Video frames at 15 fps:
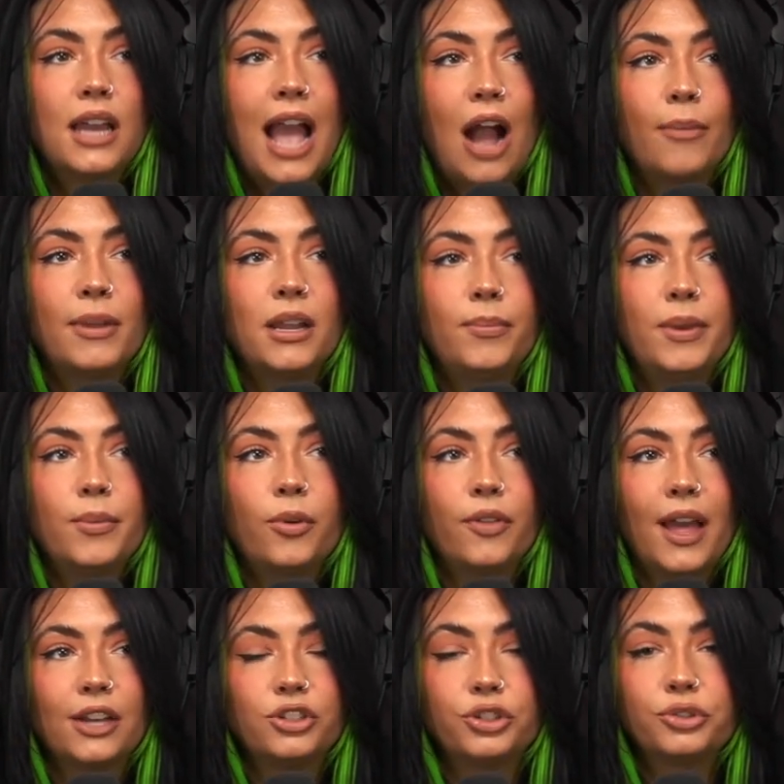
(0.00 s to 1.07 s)
how many people
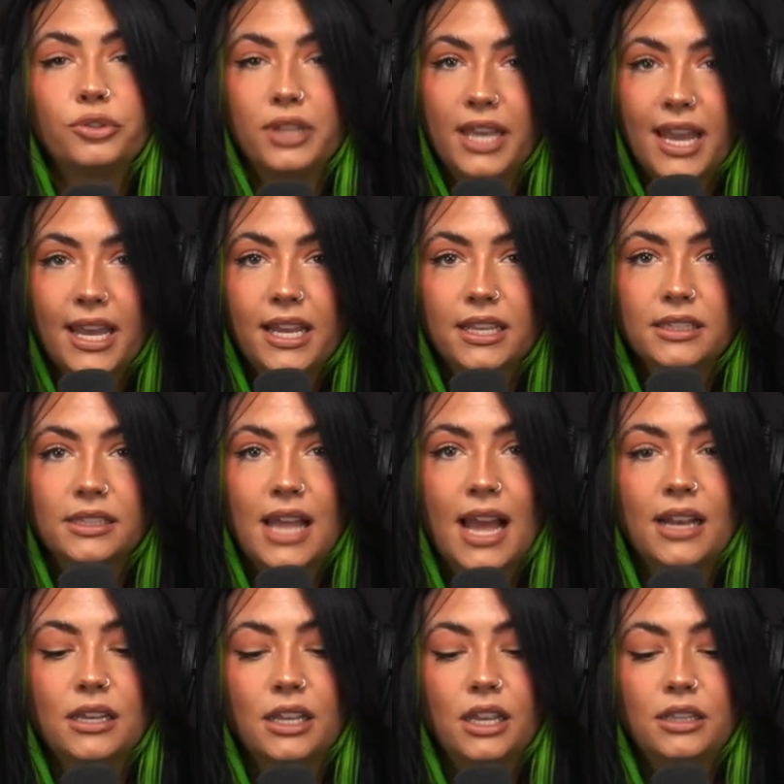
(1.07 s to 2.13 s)
that truly is
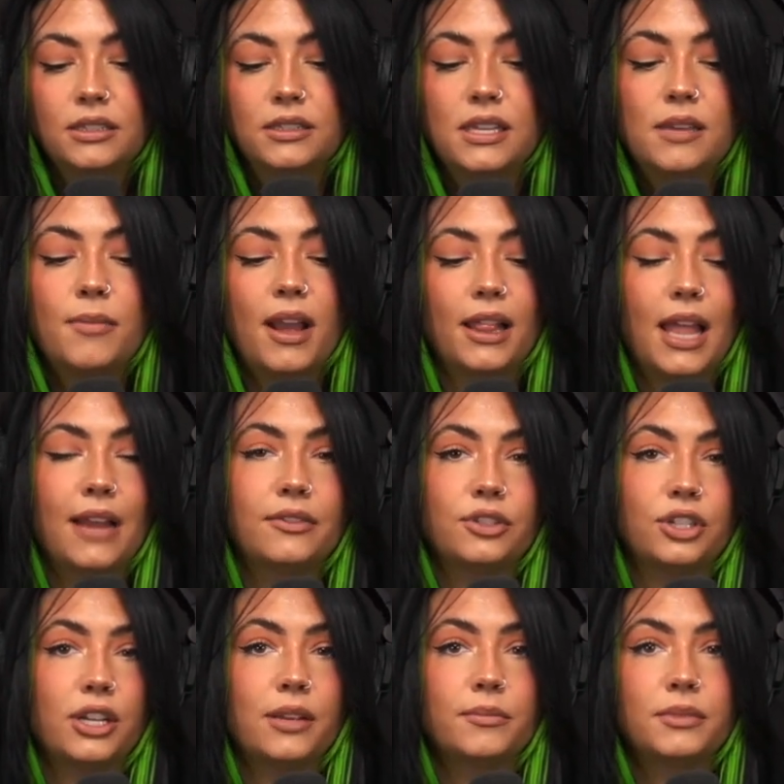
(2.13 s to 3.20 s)
that see my live
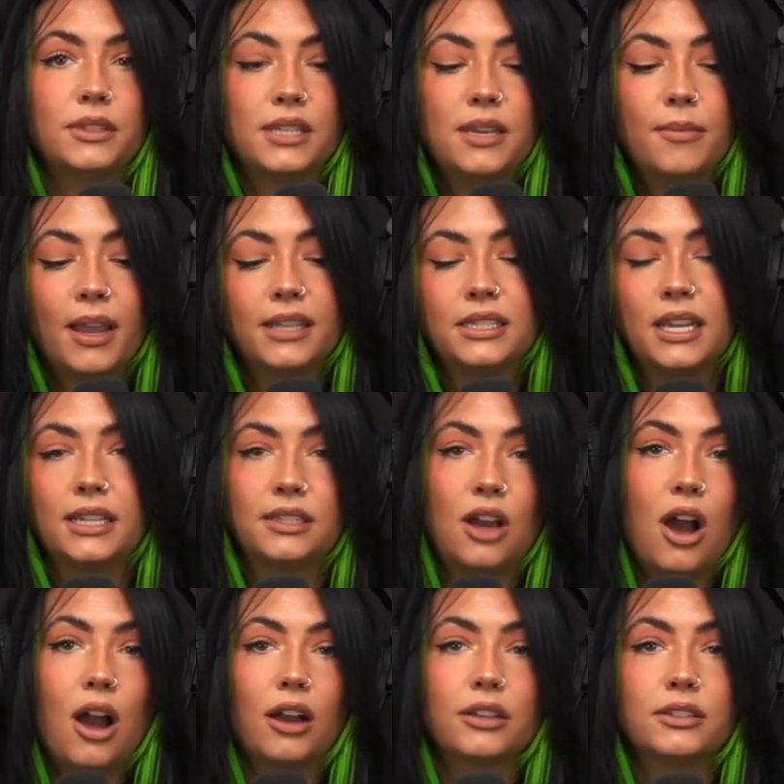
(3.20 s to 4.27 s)
streams, see my
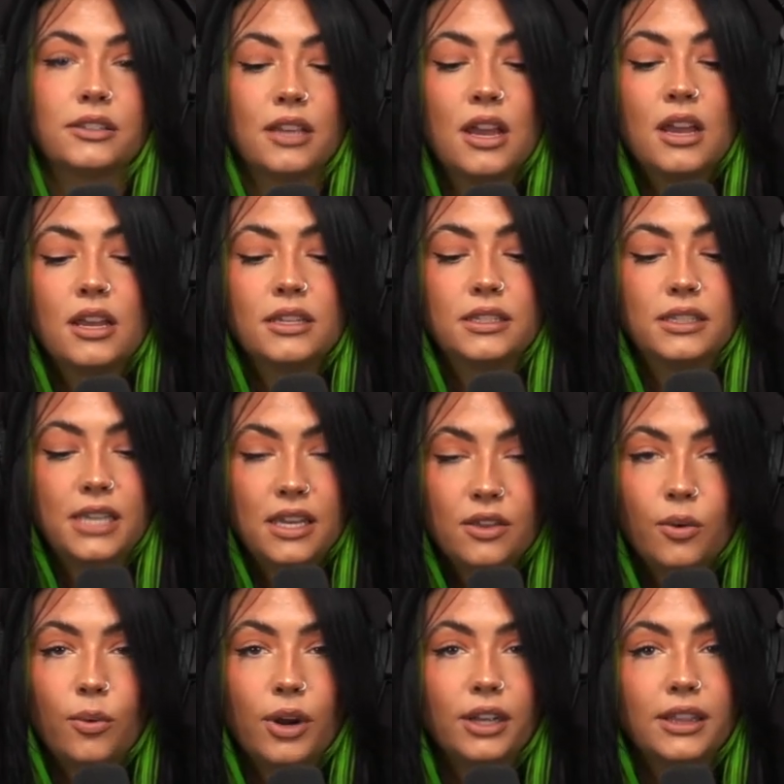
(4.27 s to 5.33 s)
TikToks, see
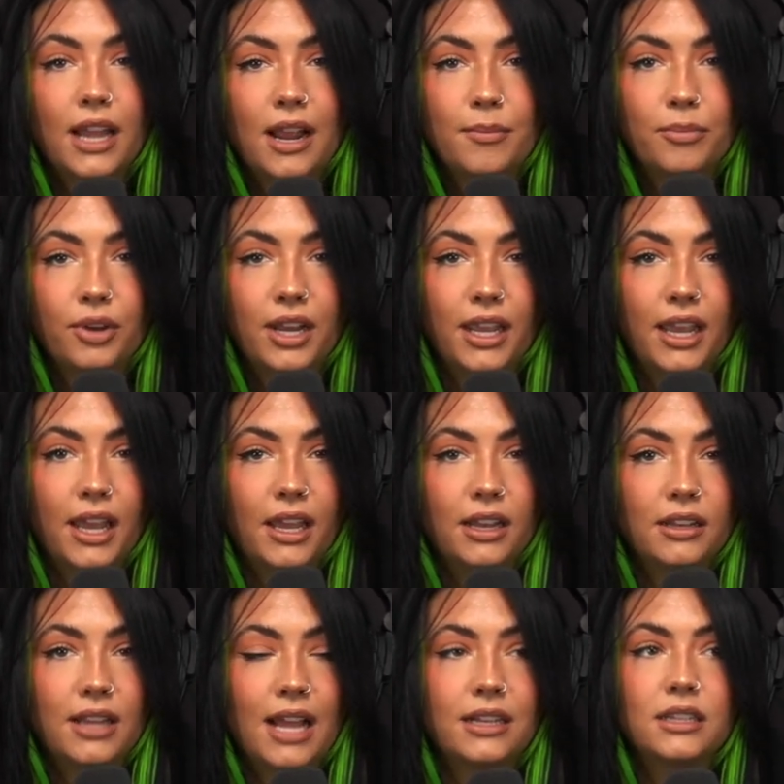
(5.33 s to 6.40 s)
the work that I'm putting
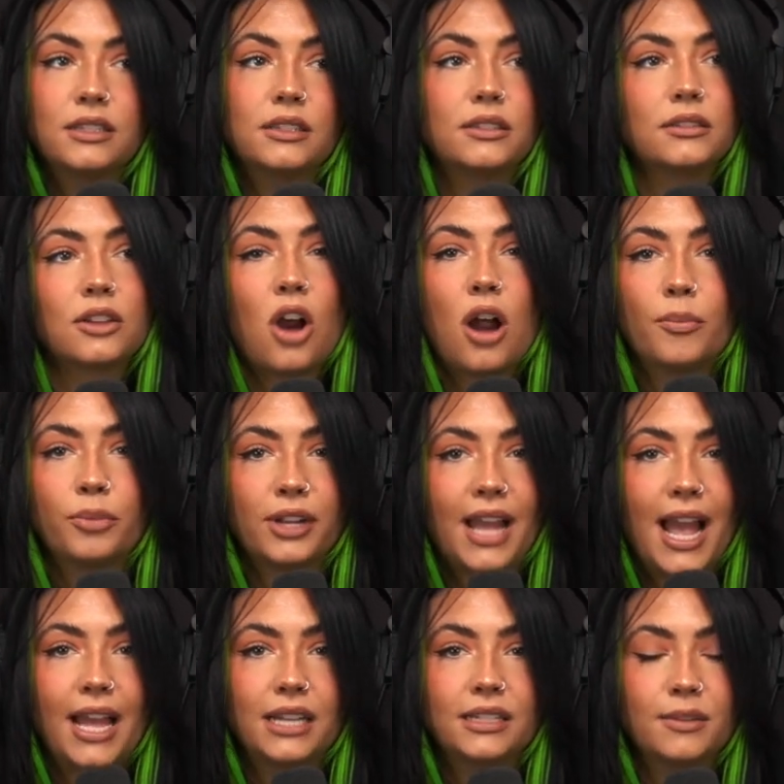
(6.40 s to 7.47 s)
in. That doesn't
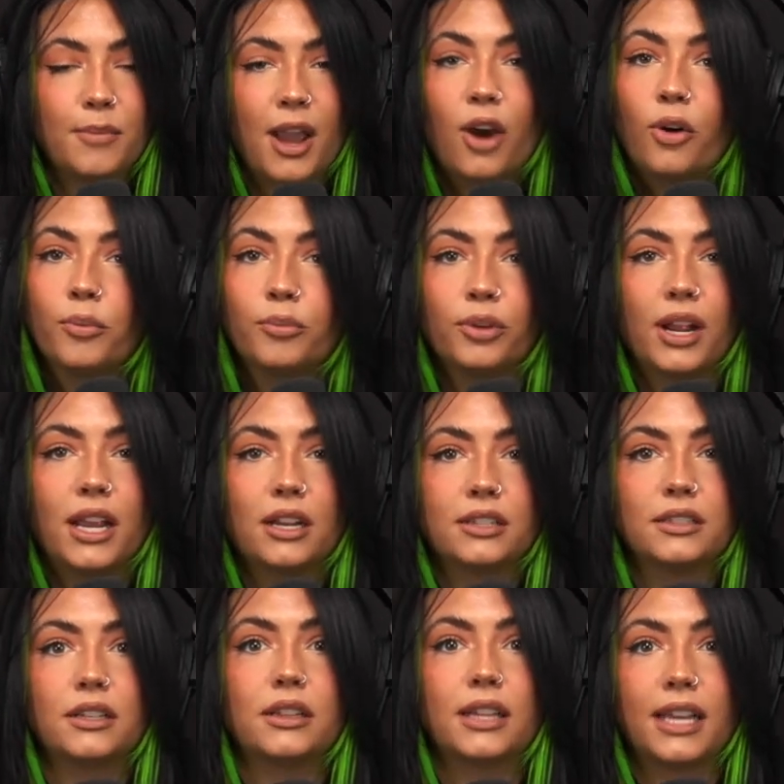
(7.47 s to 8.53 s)
comprehend in my own brain
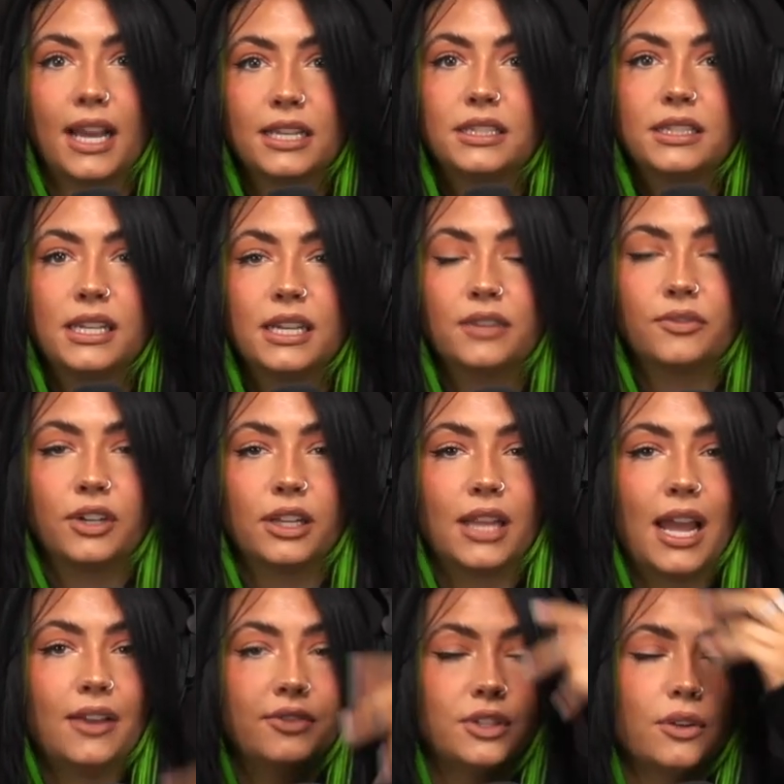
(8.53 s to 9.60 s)
until like I see it in real
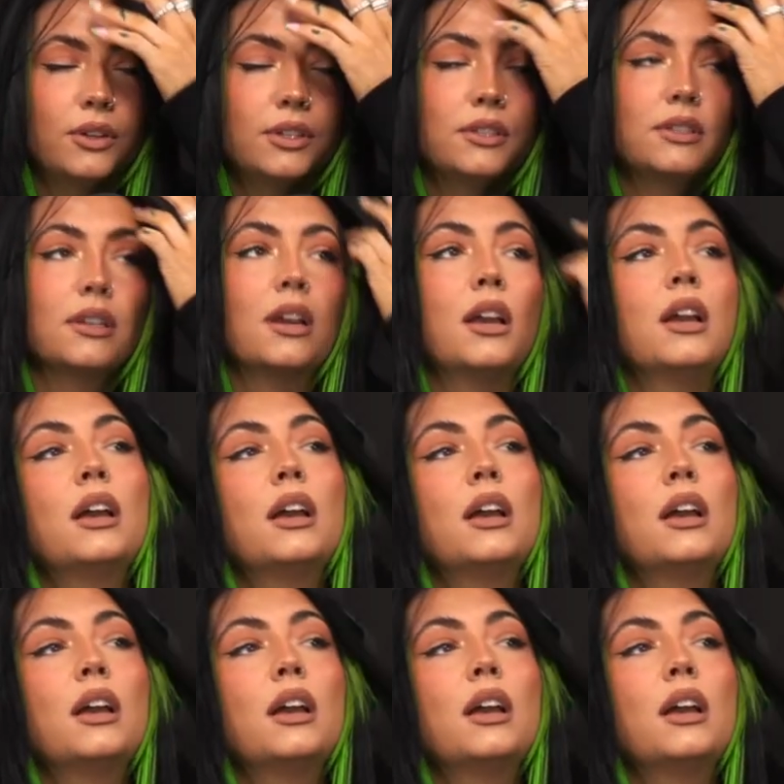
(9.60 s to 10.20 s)
life. So it's